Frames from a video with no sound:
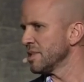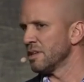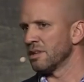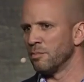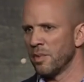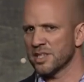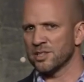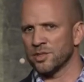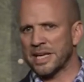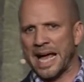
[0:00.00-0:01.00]
The
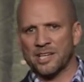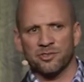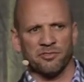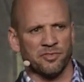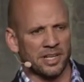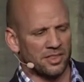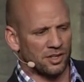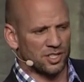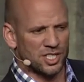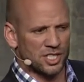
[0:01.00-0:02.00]
muscles atrophy and
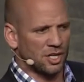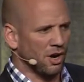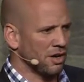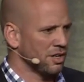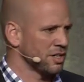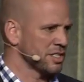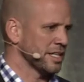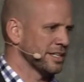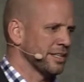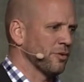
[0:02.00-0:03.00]
there's scars and
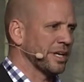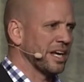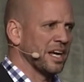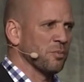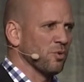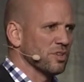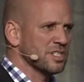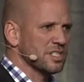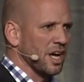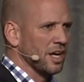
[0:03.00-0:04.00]
they don't get any more
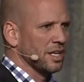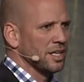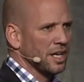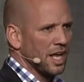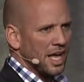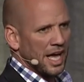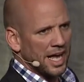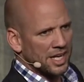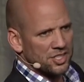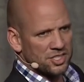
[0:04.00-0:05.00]
sun
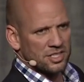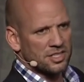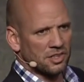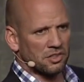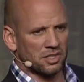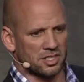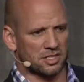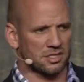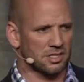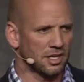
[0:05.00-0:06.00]
and it just
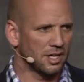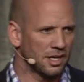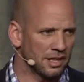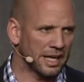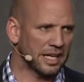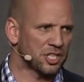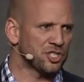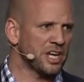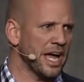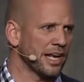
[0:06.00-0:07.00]
looks like a
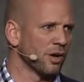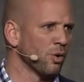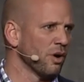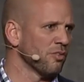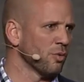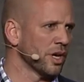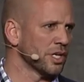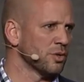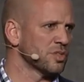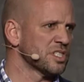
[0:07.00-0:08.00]
shadow of what
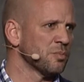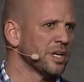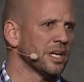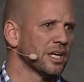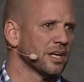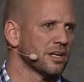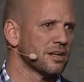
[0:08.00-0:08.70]
used to be.